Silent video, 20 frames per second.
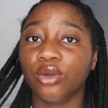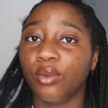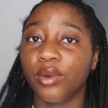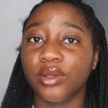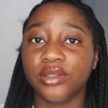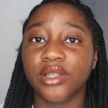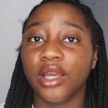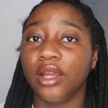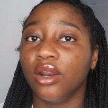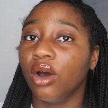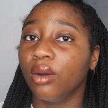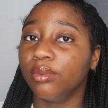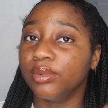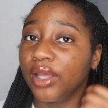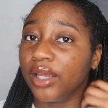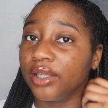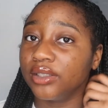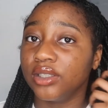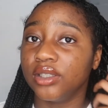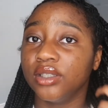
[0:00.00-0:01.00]
Always getting
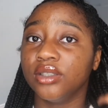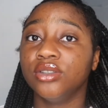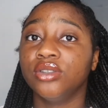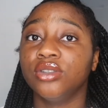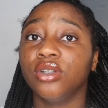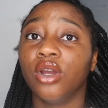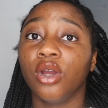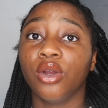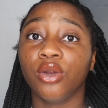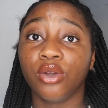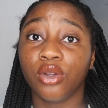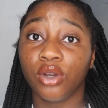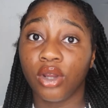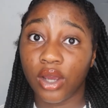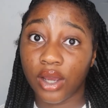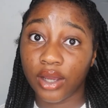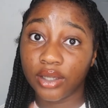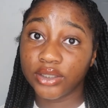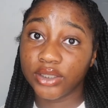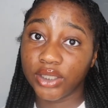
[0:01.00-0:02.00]
updated, so you know
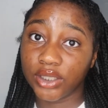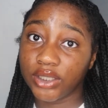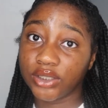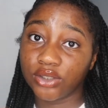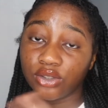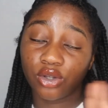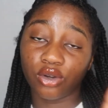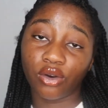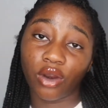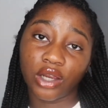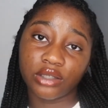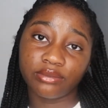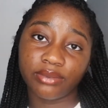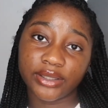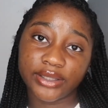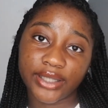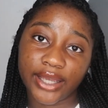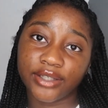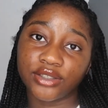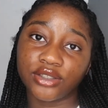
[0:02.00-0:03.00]
how I said there's no great
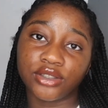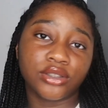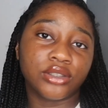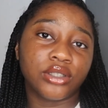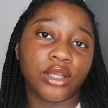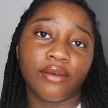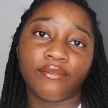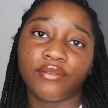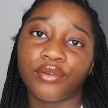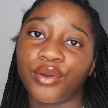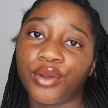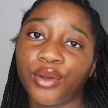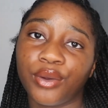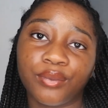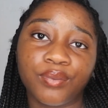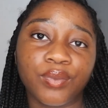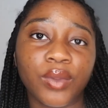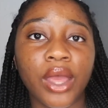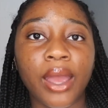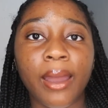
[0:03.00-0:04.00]
expectations, you never know.
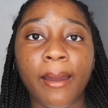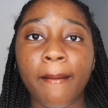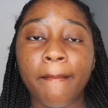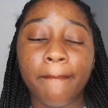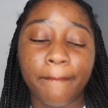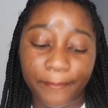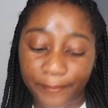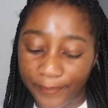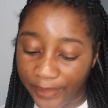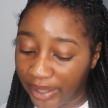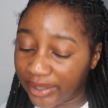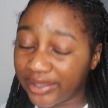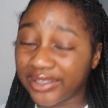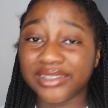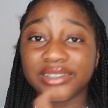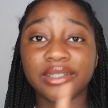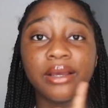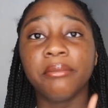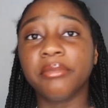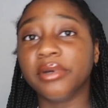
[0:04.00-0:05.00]
By
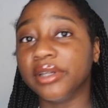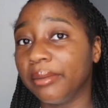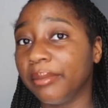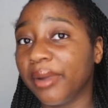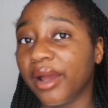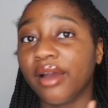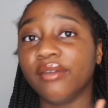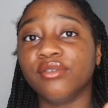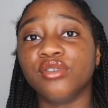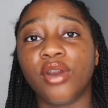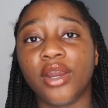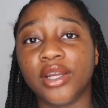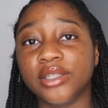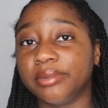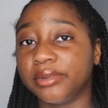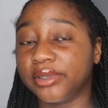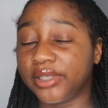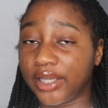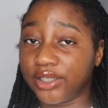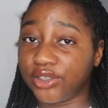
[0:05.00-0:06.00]
December they might have great
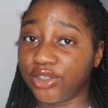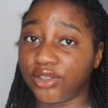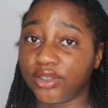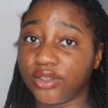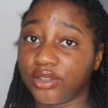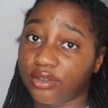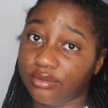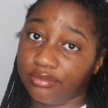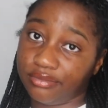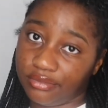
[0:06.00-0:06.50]
expectations.